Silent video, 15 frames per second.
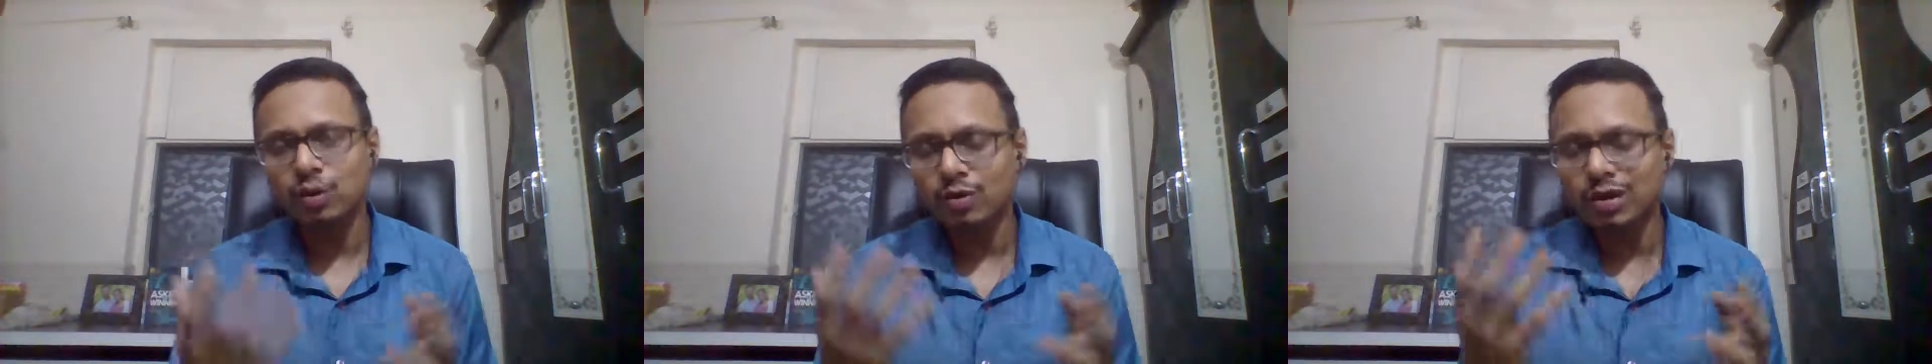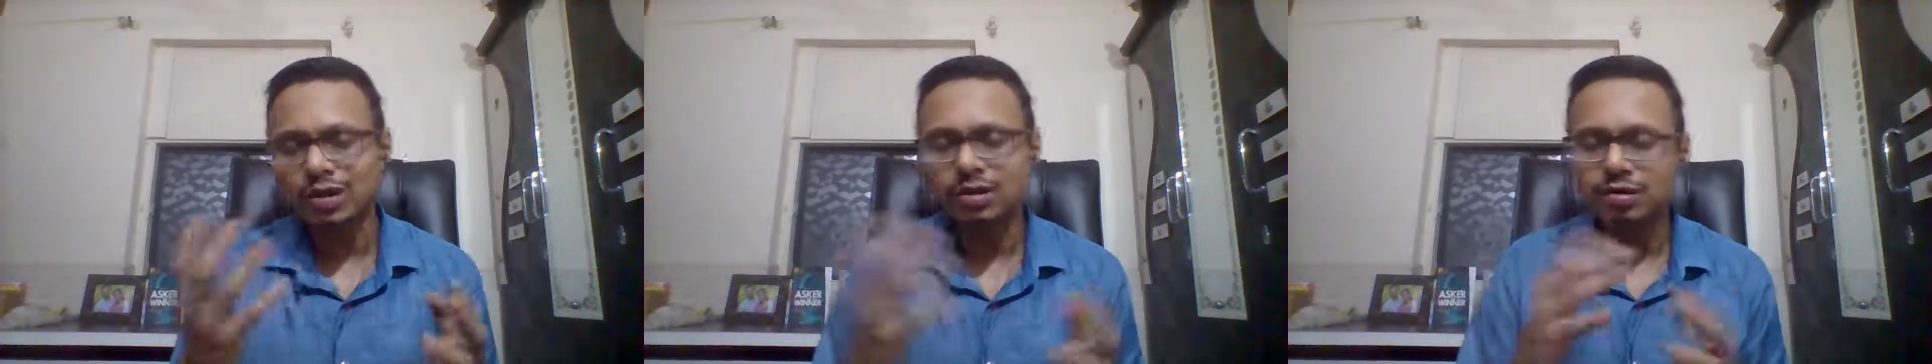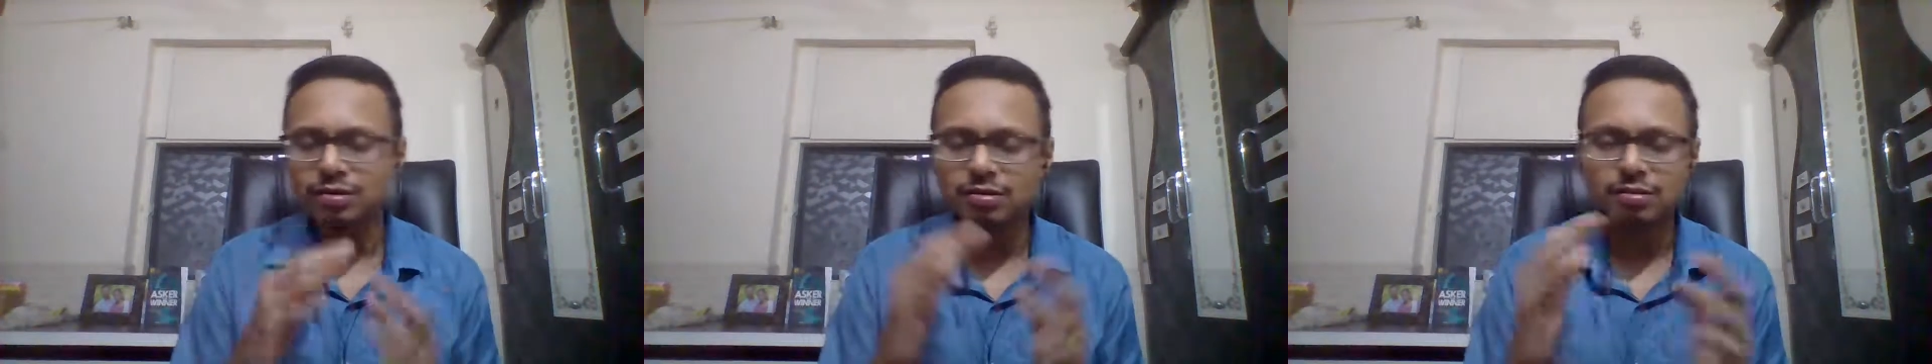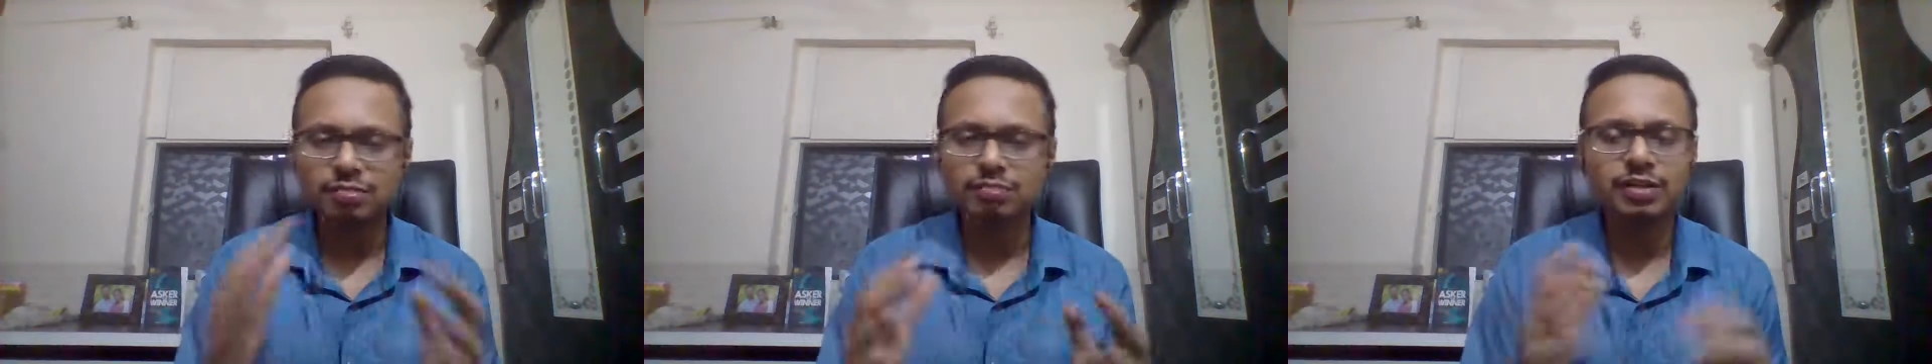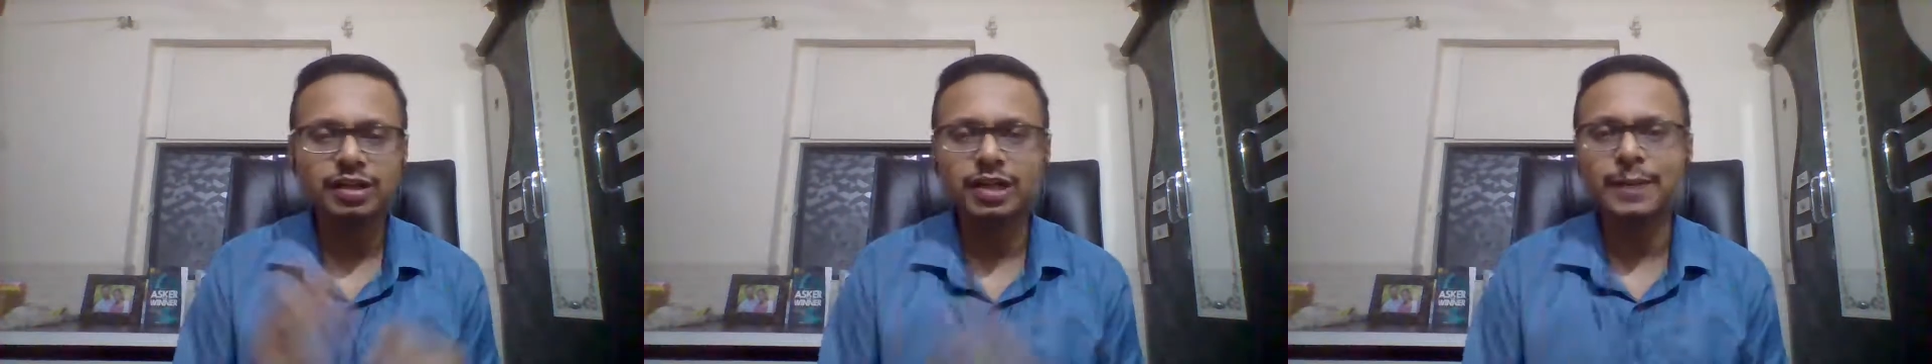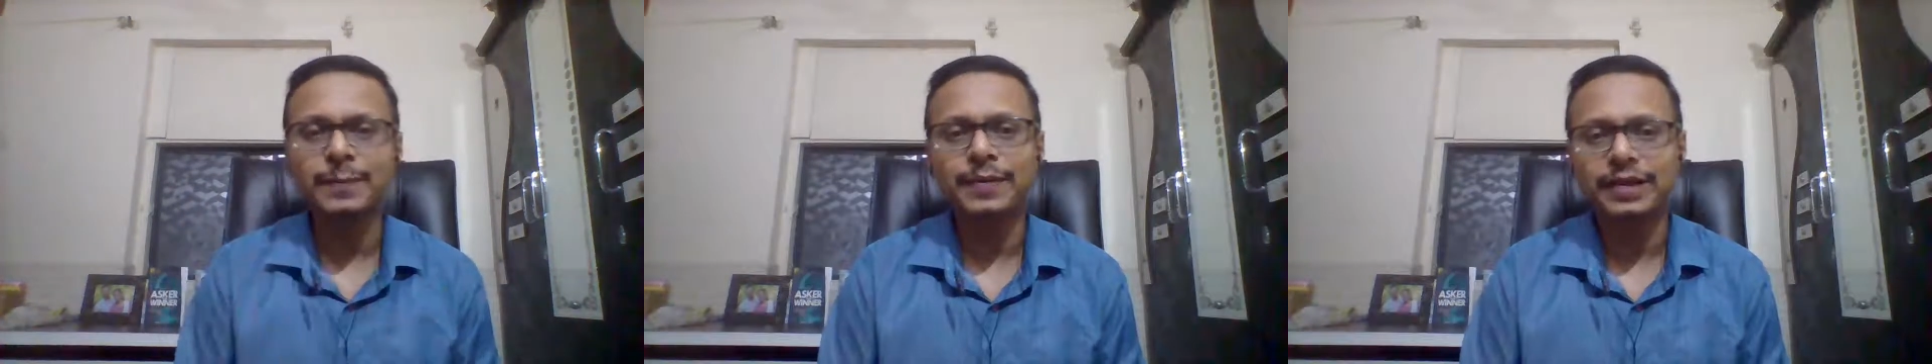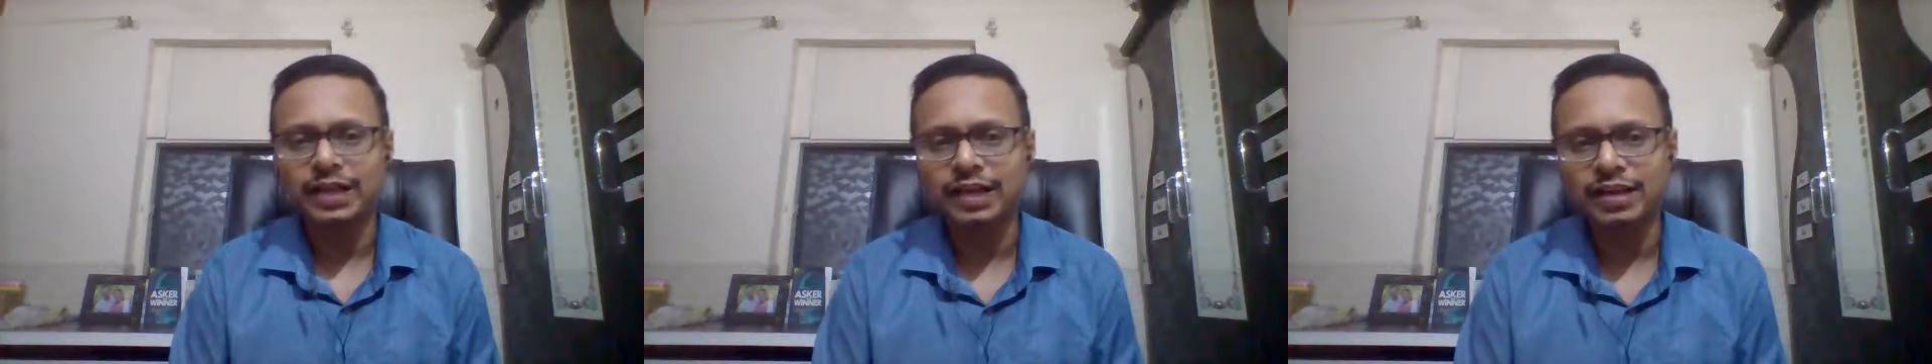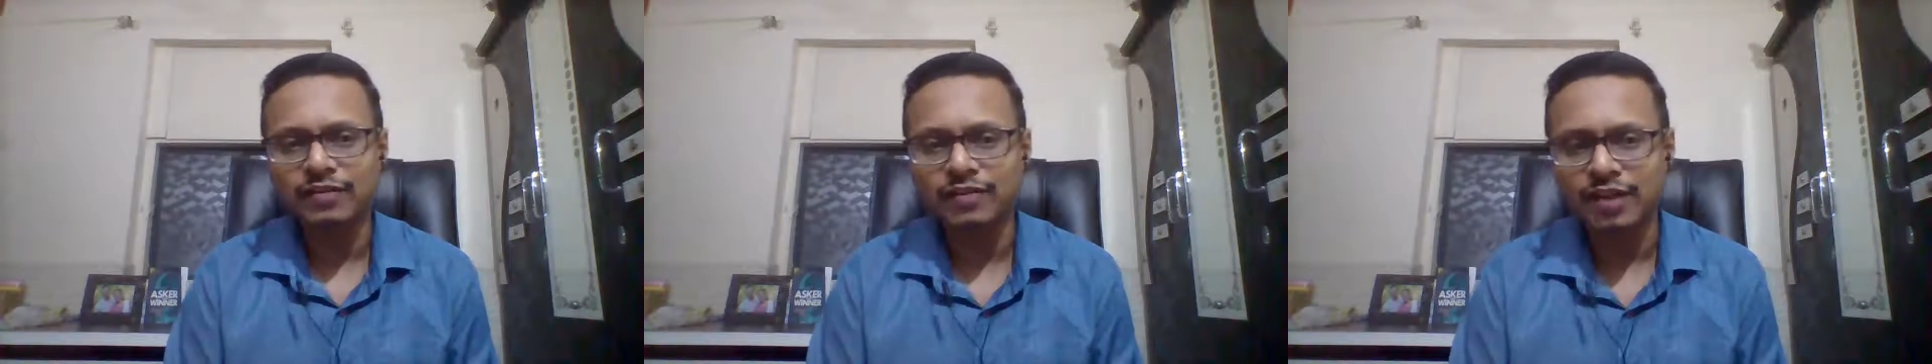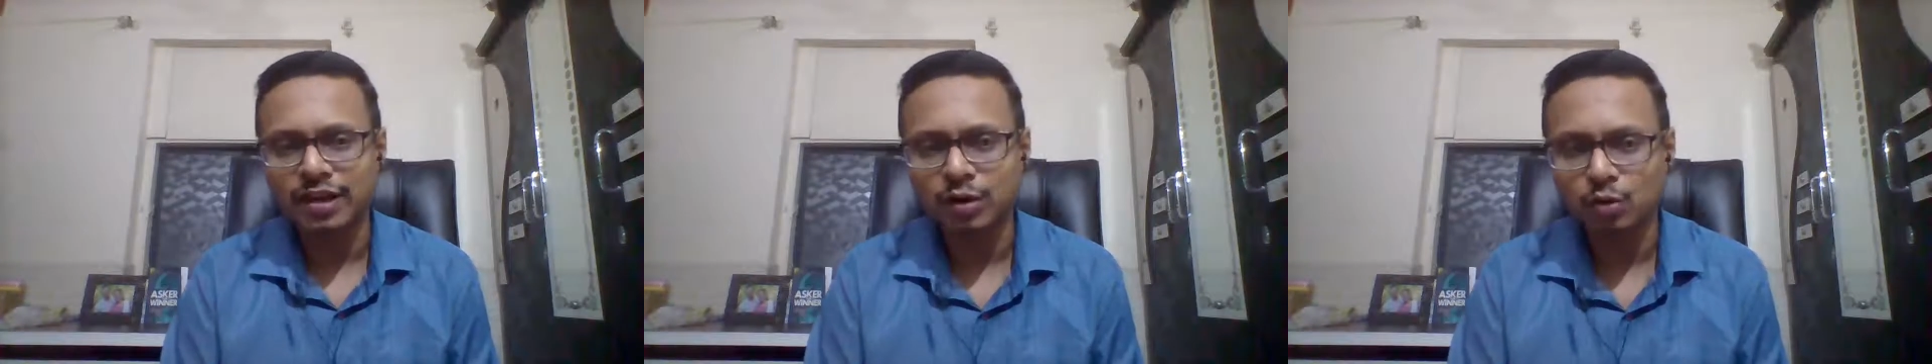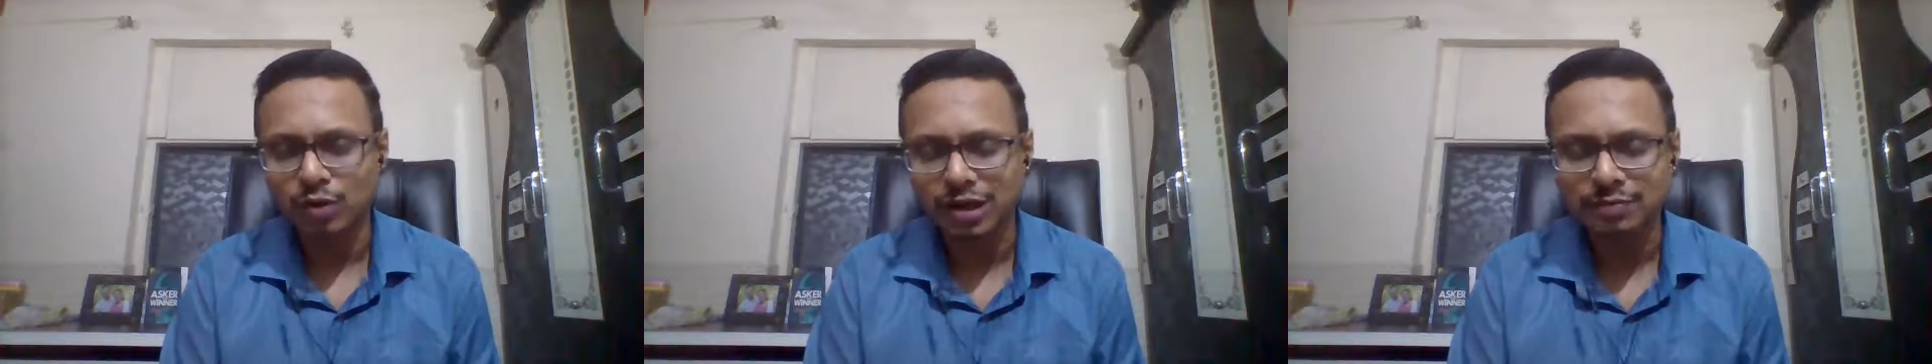you can keep it anywhere
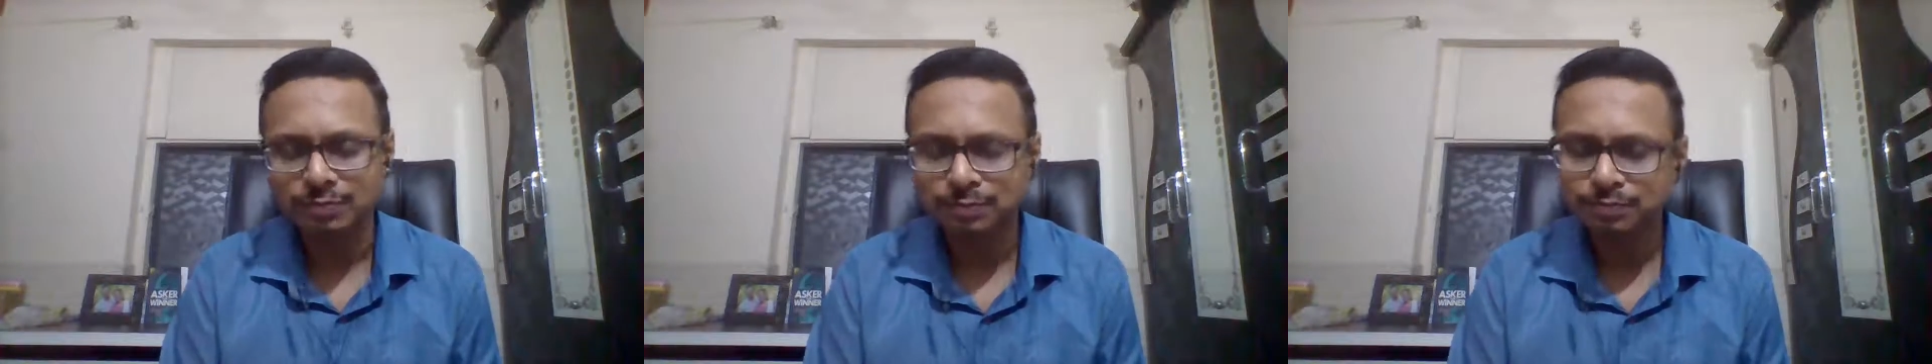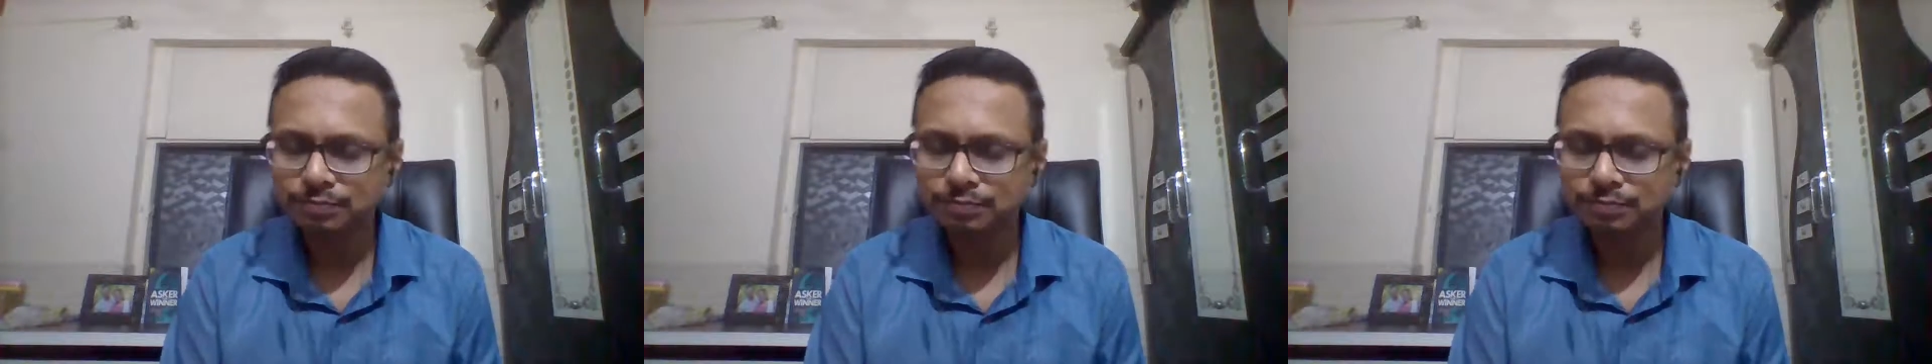you can,